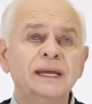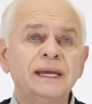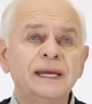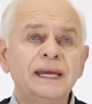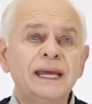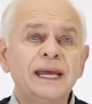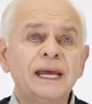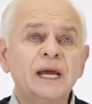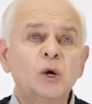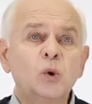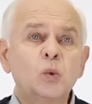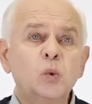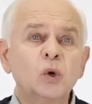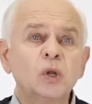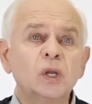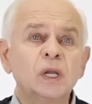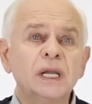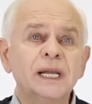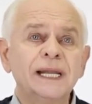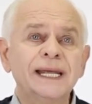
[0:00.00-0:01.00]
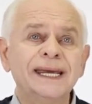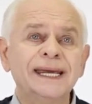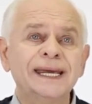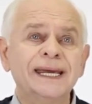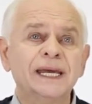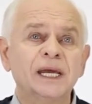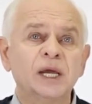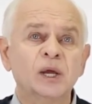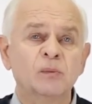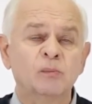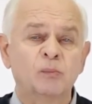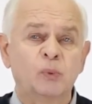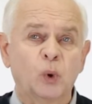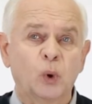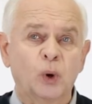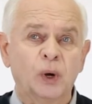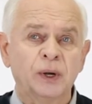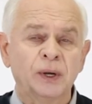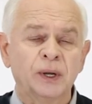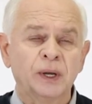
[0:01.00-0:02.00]
equally
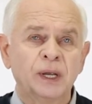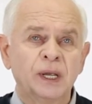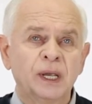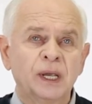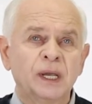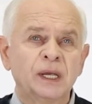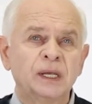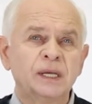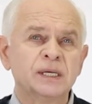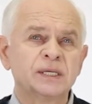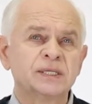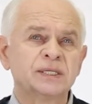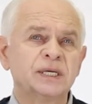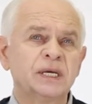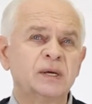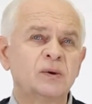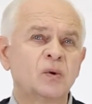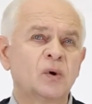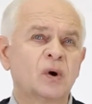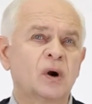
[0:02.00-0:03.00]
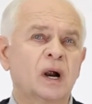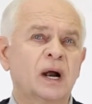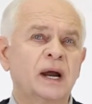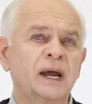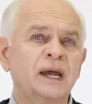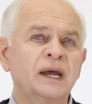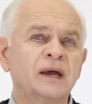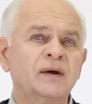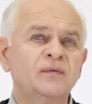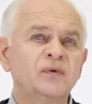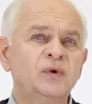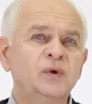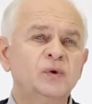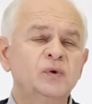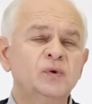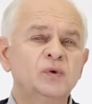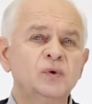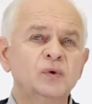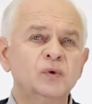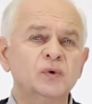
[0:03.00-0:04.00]
important. You see where I have
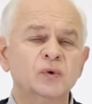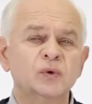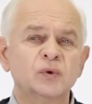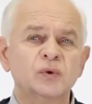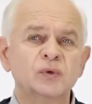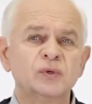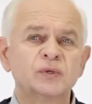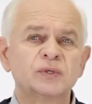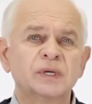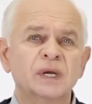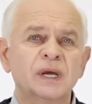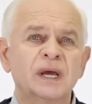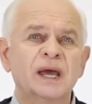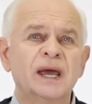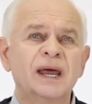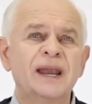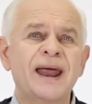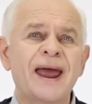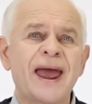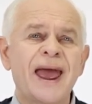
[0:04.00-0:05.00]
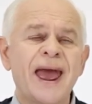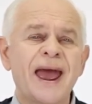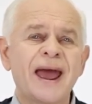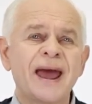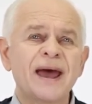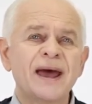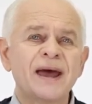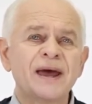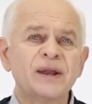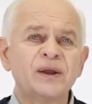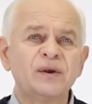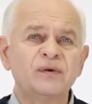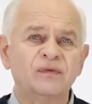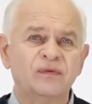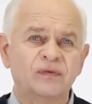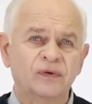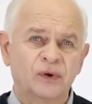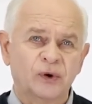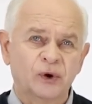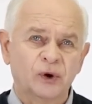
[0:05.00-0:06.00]
used an
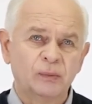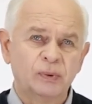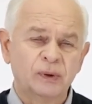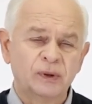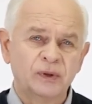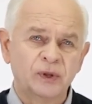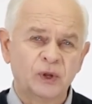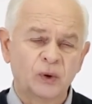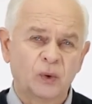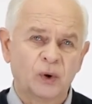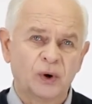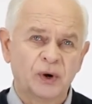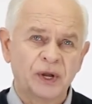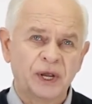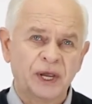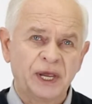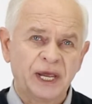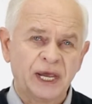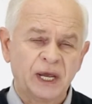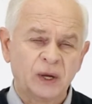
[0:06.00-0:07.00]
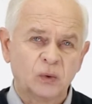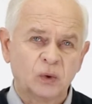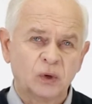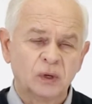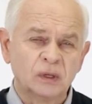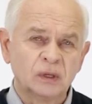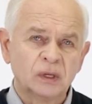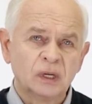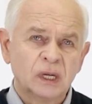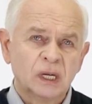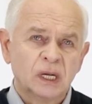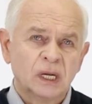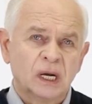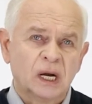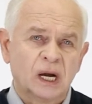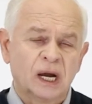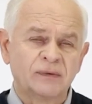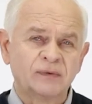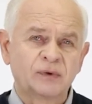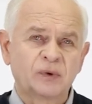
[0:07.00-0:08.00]
adverb, the word equal,
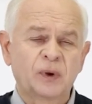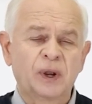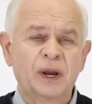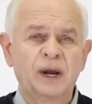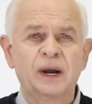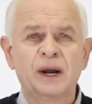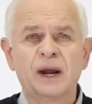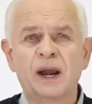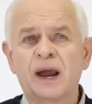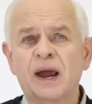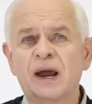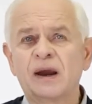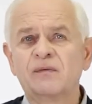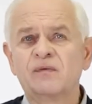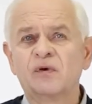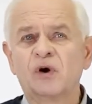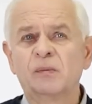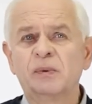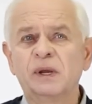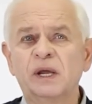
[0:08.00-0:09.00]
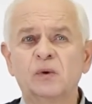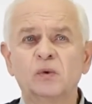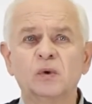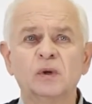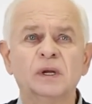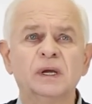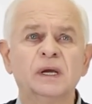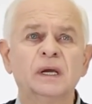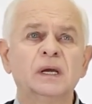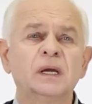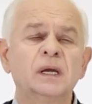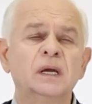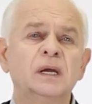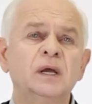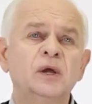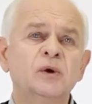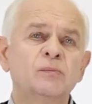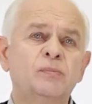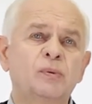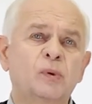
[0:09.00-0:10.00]
I've created an adverb equally
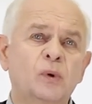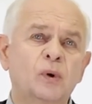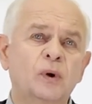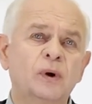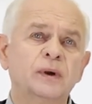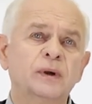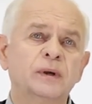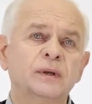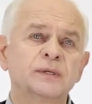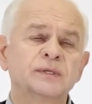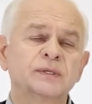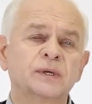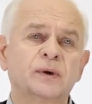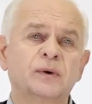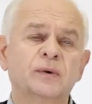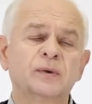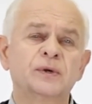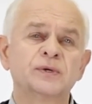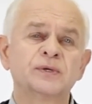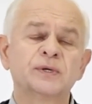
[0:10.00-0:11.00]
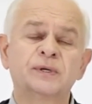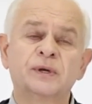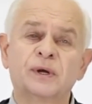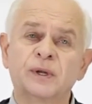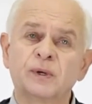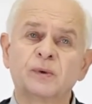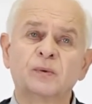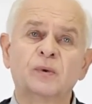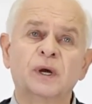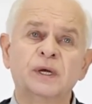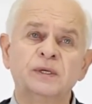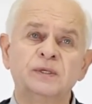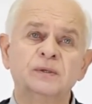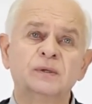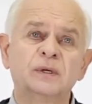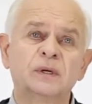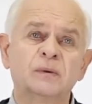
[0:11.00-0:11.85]
important. So there's another way to